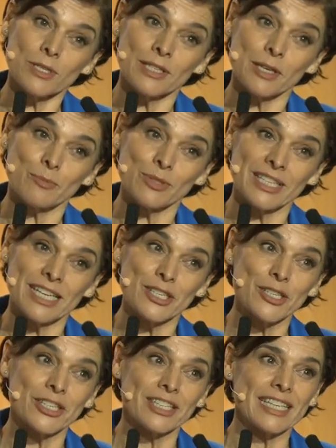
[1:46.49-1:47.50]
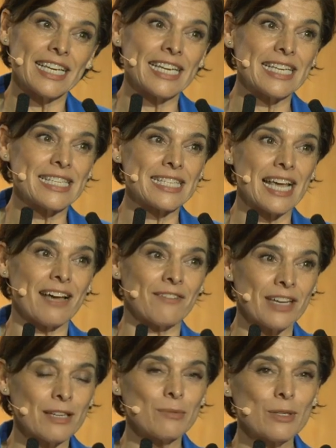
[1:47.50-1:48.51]
interpretation is
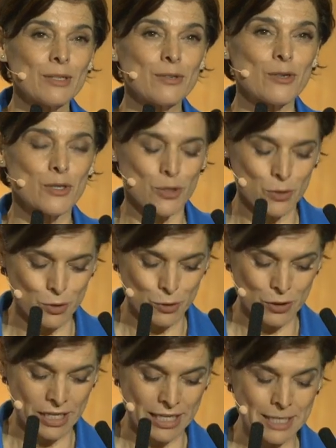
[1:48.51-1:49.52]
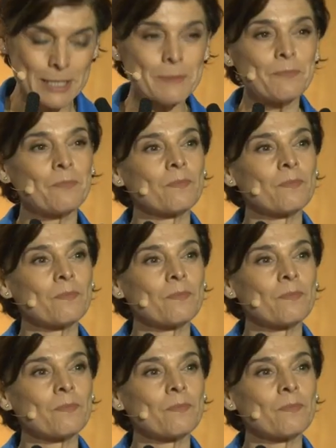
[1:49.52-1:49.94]
available should you need it?